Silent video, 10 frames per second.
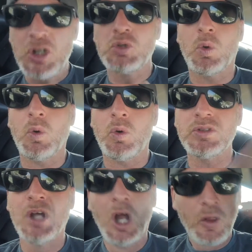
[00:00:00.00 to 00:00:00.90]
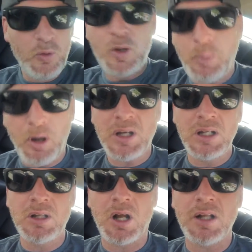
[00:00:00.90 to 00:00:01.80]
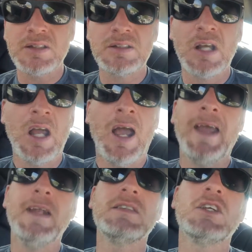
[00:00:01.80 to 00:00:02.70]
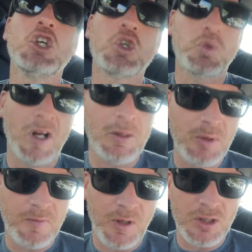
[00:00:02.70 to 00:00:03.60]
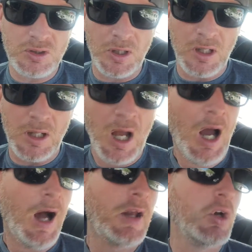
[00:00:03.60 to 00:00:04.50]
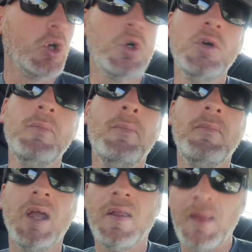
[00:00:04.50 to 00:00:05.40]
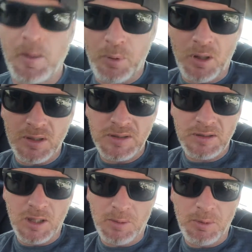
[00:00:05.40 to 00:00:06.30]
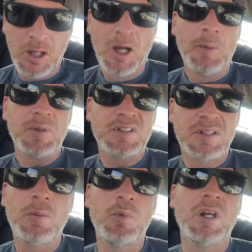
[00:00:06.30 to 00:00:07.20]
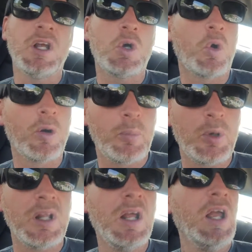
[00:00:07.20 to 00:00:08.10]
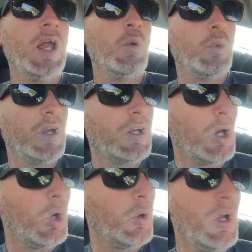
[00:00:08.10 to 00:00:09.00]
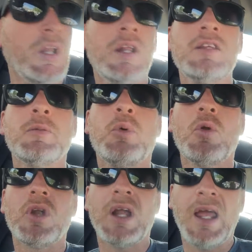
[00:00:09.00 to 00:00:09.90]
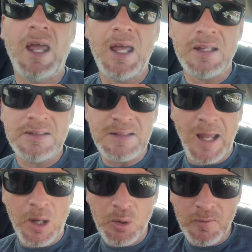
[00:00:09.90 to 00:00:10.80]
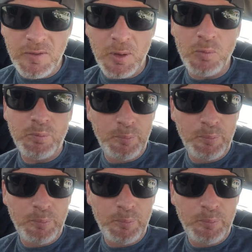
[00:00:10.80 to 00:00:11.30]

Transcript: controls through the parking lots, and it's incredibly frustrating. I don't know who made that policy up, but someone at corporate, at Winco, needs to pull their heads out of their